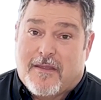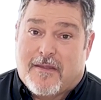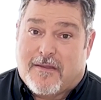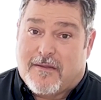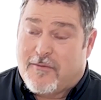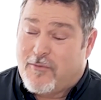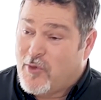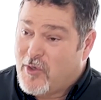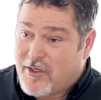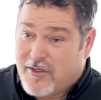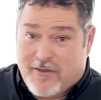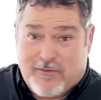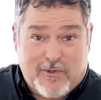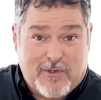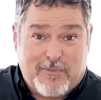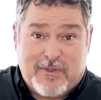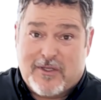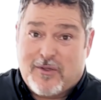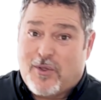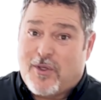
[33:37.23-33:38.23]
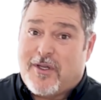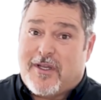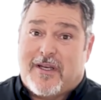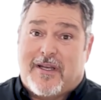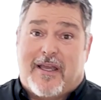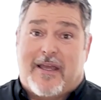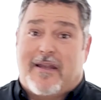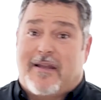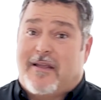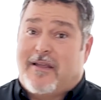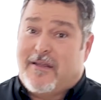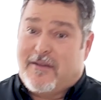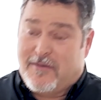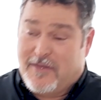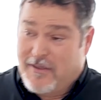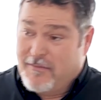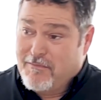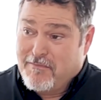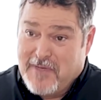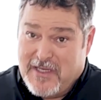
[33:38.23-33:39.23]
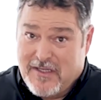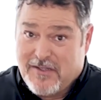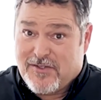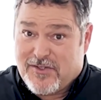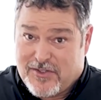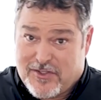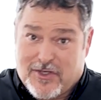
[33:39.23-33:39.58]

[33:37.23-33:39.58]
The word that we've been looking at that means